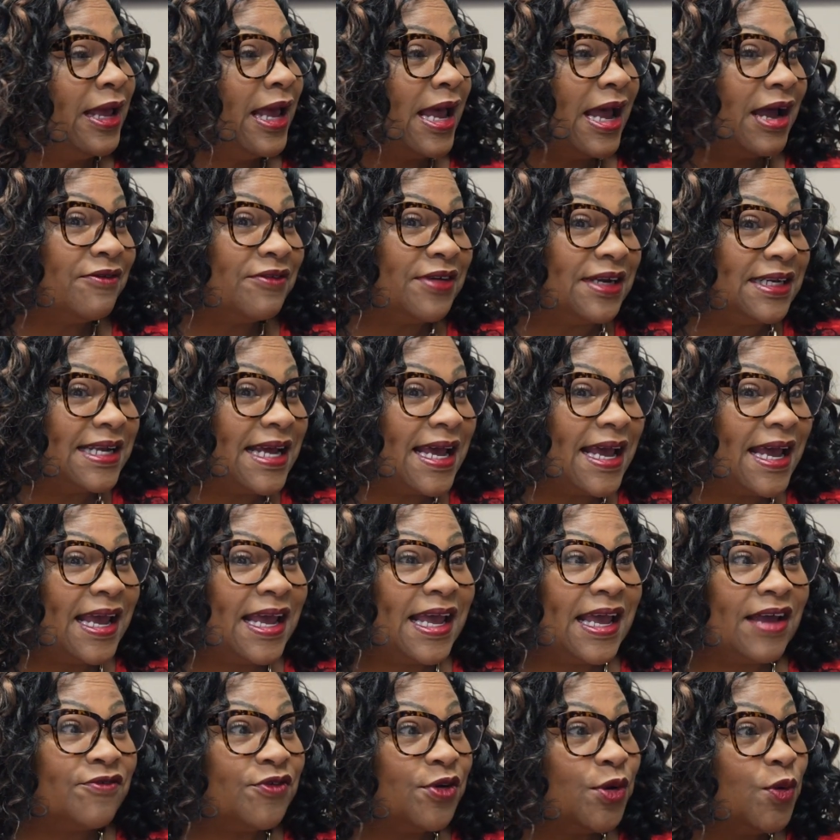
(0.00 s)
every
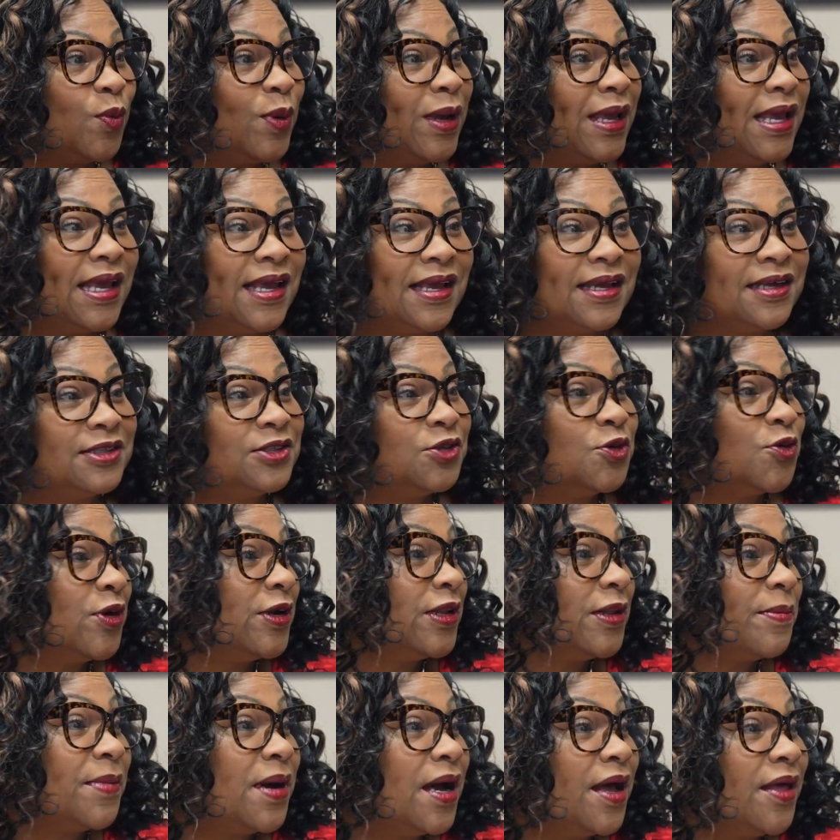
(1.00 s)
day, every week, during
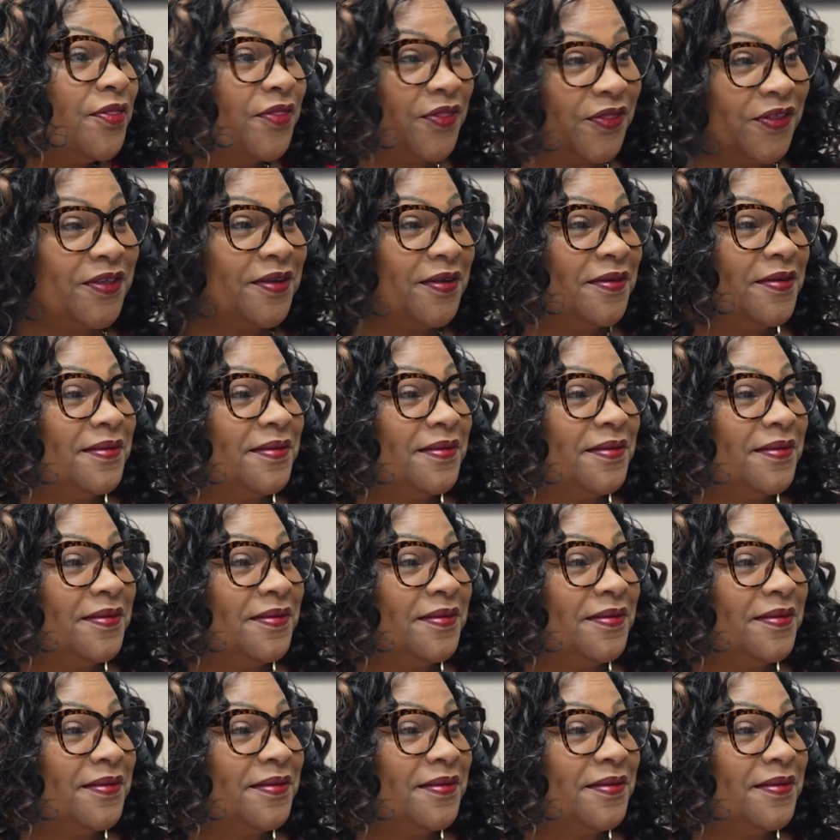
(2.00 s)
the month?